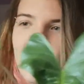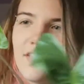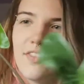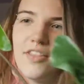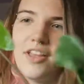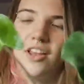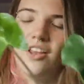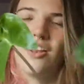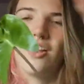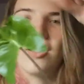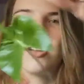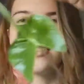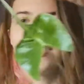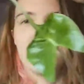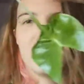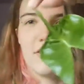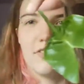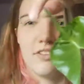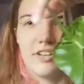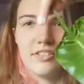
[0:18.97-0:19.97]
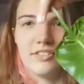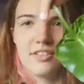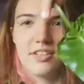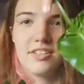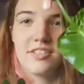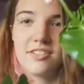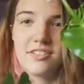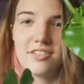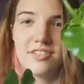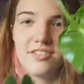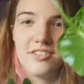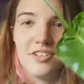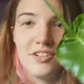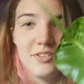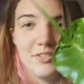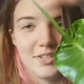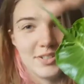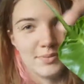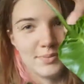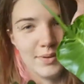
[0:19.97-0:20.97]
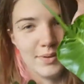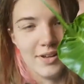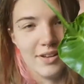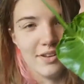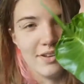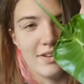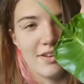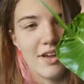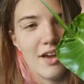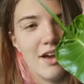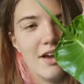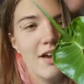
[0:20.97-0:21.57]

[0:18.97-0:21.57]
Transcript: They look like stingrays. So this is the newest one,